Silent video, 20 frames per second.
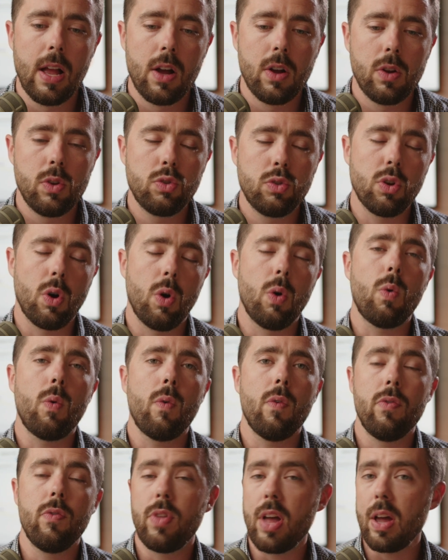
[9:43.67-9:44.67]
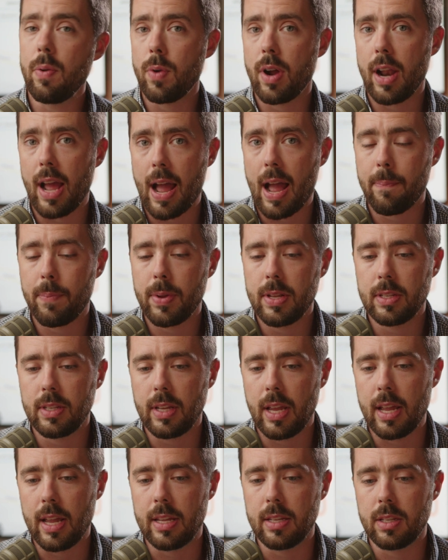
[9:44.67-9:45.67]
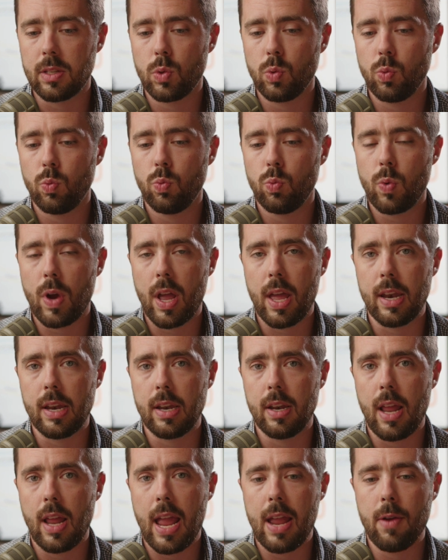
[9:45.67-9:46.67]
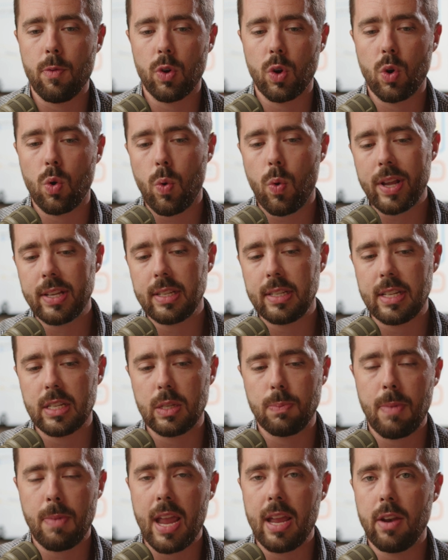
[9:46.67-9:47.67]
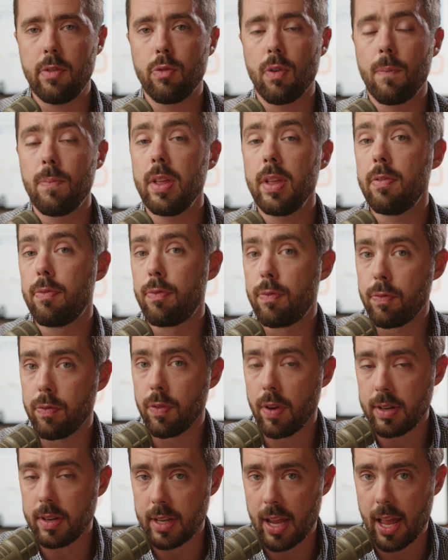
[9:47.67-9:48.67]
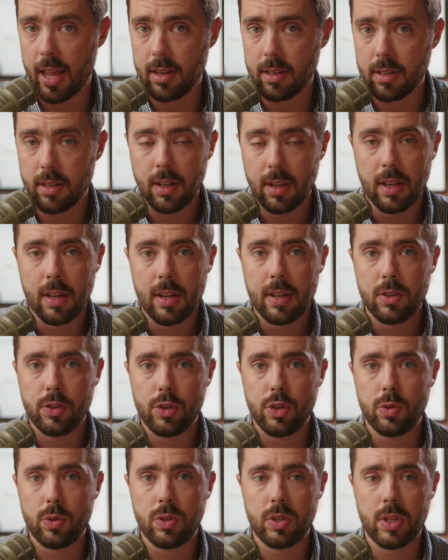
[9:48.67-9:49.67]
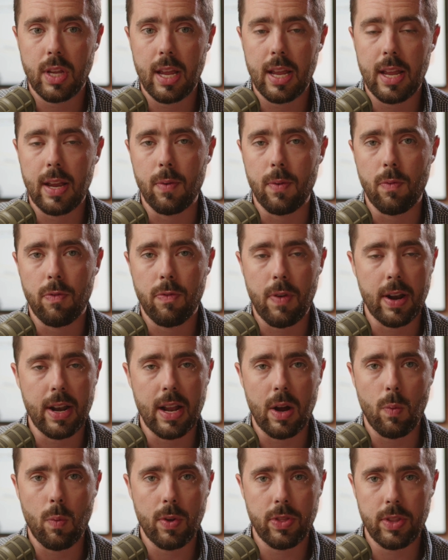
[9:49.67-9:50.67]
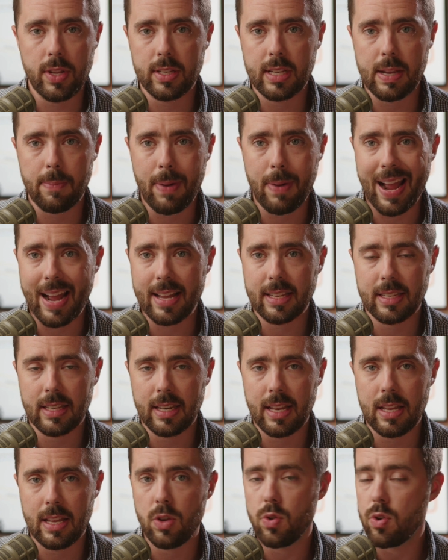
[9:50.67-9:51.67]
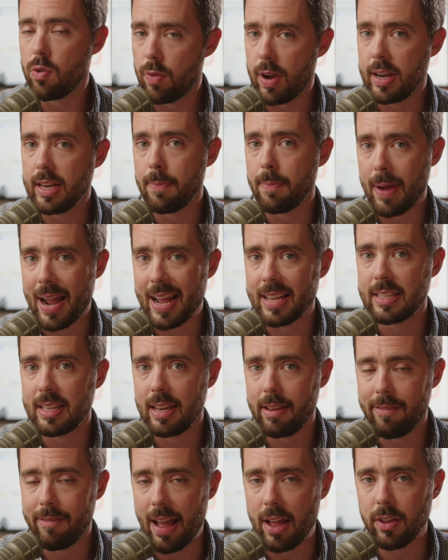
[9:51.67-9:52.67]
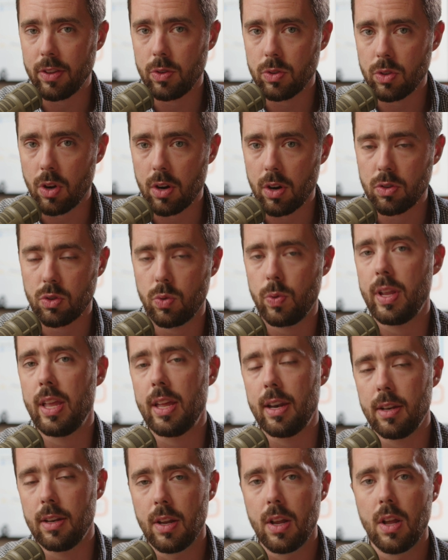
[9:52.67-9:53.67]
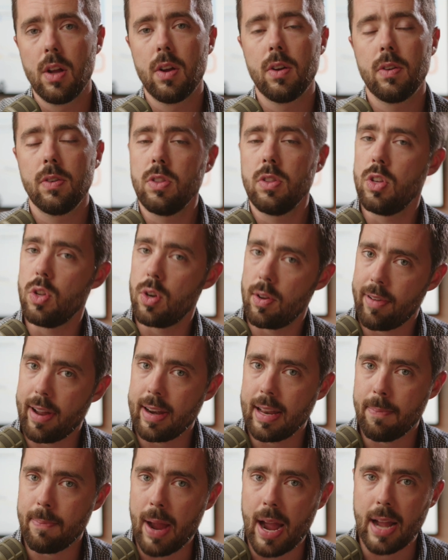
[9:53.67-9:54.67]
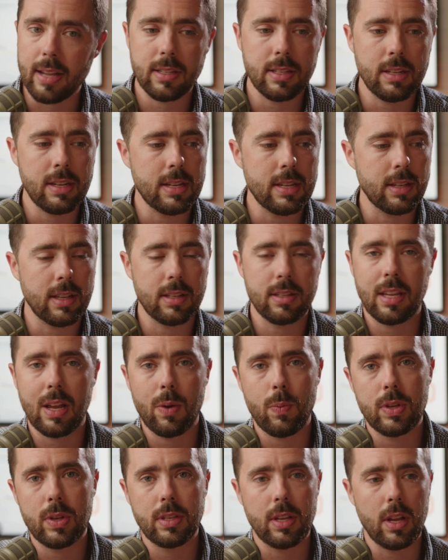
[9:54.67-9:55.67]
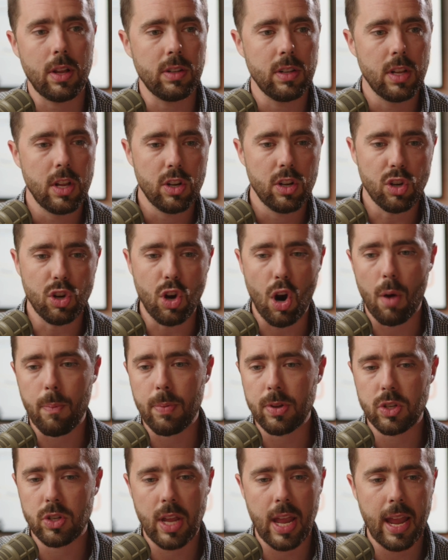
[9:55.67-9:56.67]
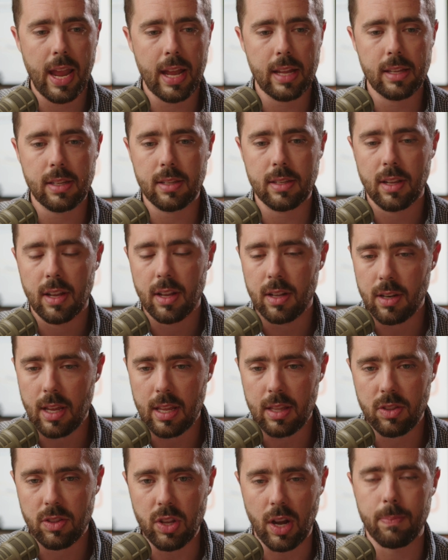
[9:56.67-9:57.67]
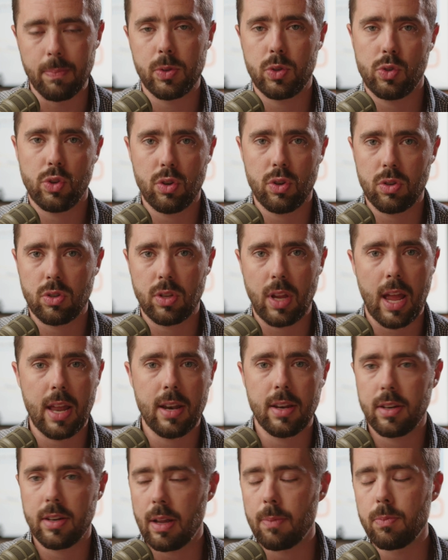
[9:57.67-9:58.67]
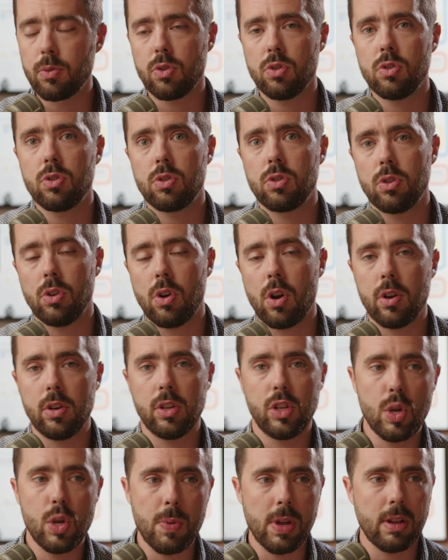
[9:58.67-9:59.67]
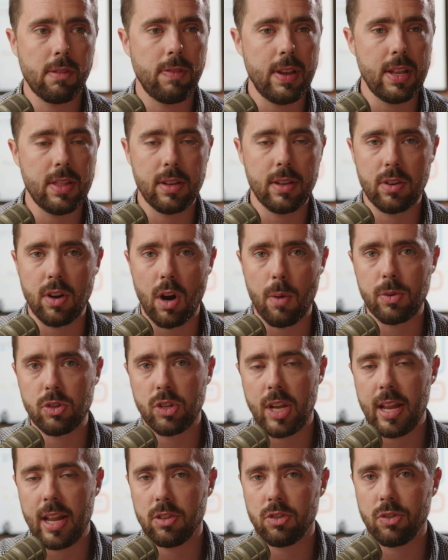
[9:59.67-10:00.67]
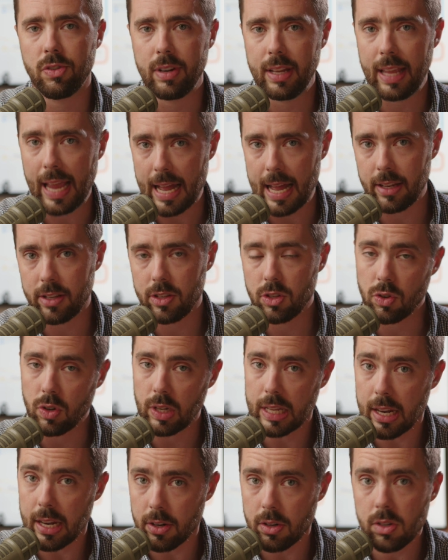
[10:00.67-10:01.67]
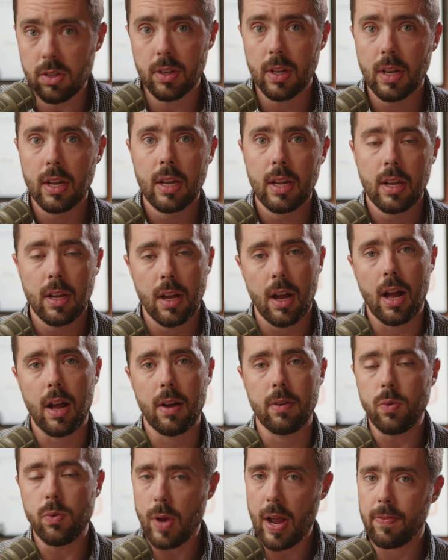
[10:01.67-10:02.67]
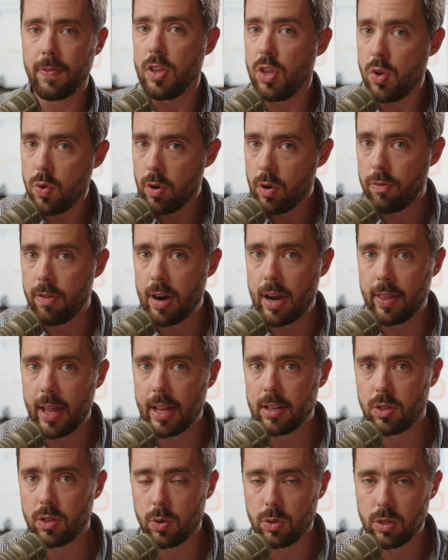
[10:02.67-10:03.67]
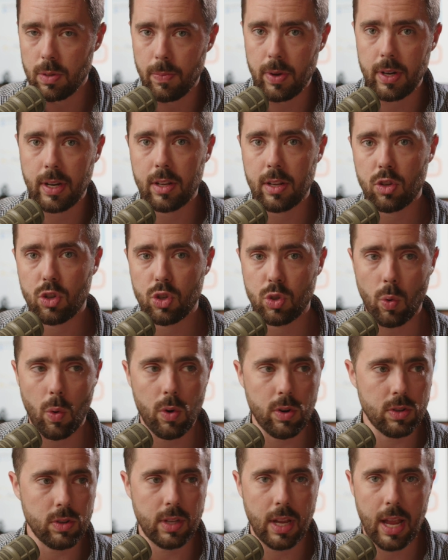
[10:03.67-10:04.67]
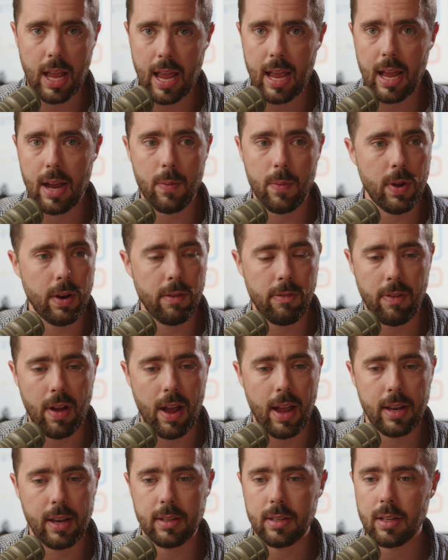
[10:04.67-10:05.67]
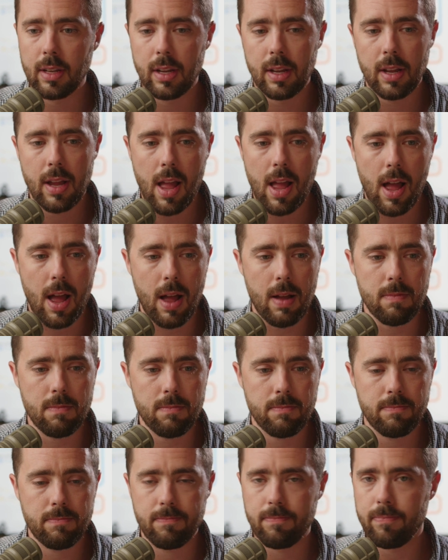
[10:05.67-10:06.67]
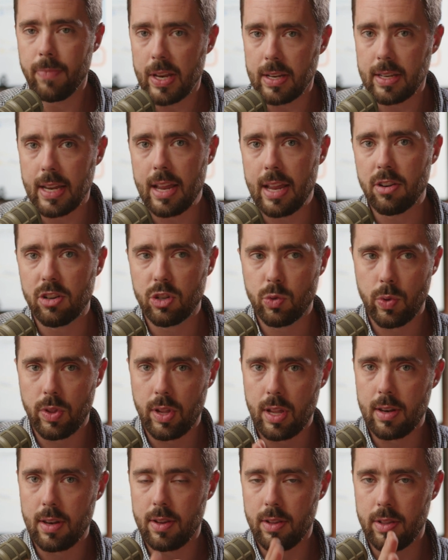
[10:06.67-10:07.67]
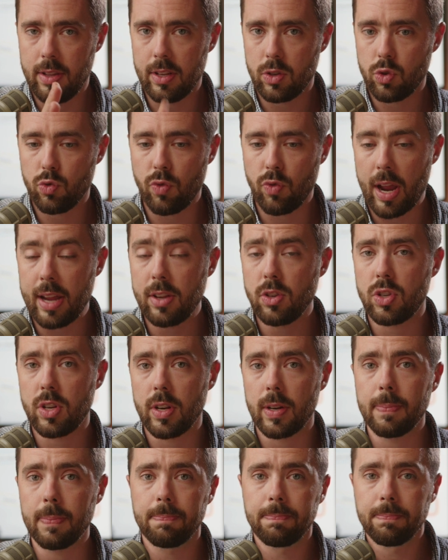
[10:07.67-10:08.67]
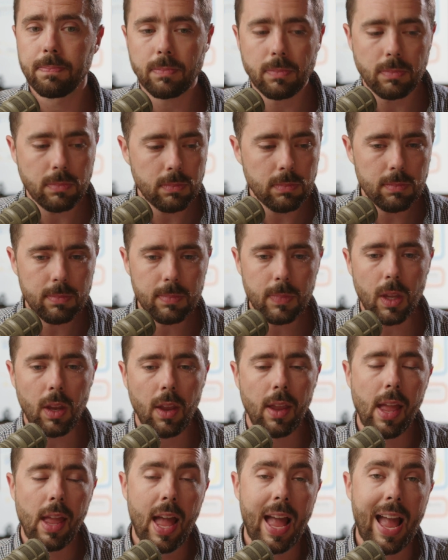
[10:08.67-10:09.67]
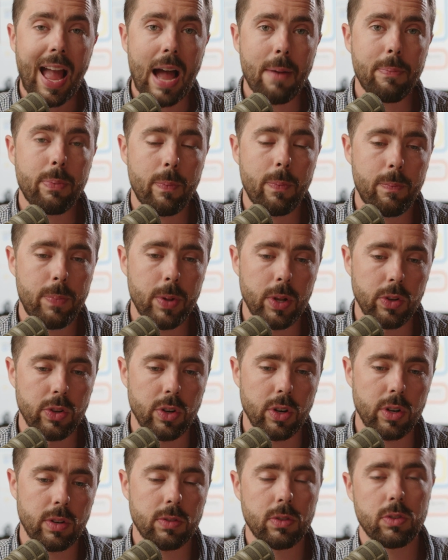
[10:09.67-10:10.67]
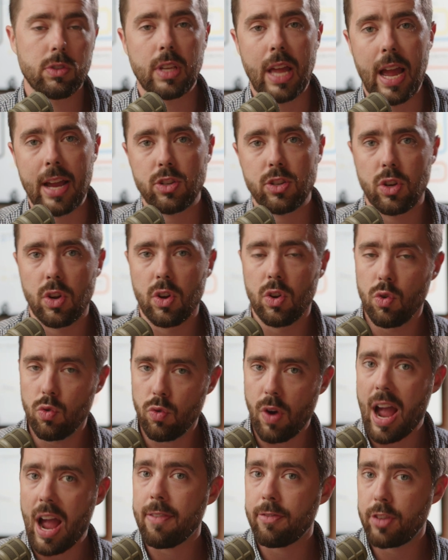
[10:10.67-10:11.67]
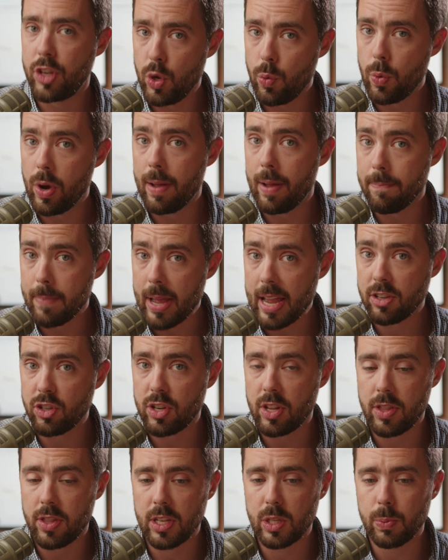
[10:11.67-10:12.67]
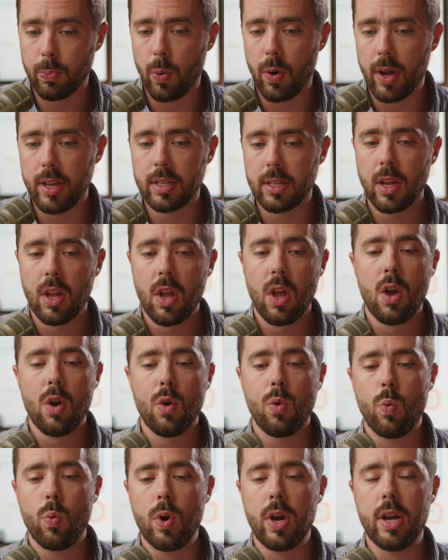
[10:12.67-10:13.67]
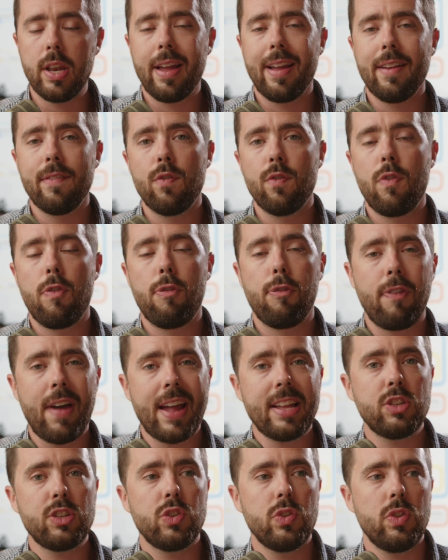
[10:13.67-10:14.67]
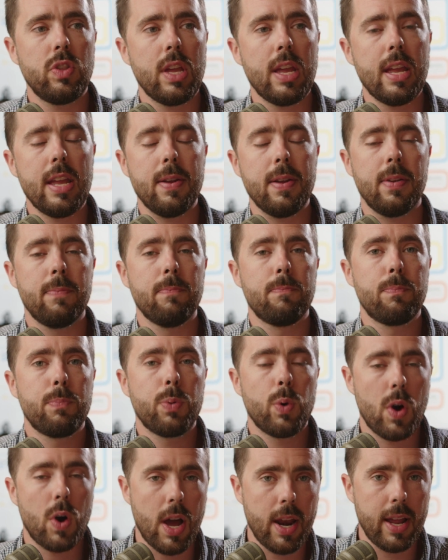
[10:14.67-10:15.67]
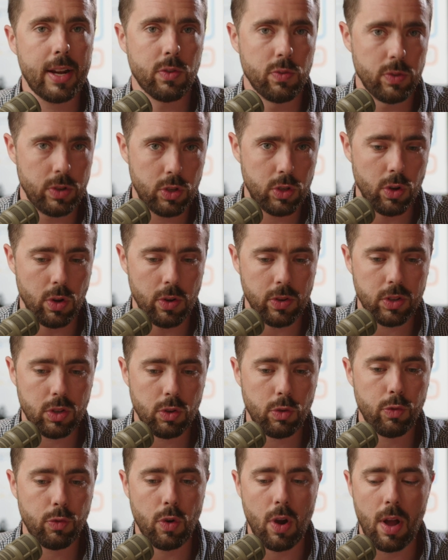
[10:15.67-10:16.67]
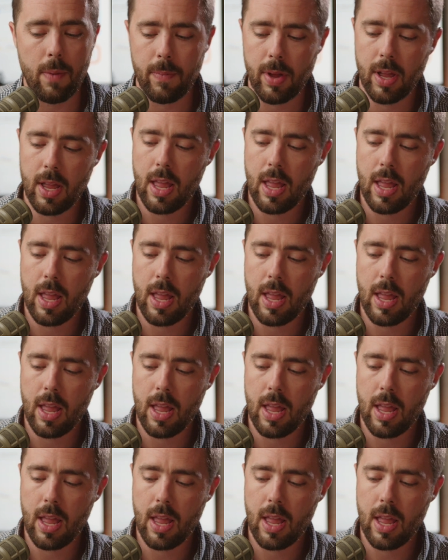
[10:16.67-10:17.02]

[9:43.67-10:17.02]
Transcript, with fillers: So then what happens is when a request is made from the front end to say find out what these capacity unified capacity values are. So again, the unified capacity is let's say we sell garbage cans and dumpsters, and the dumpsters are in cubic feet and the garbage cans are in gallons or liters. Uh, we unify that so someone can sort and say, hey, I want to find um, containers within this range here. App Builder slash GraphQL Mesh at this point would fetch the product results from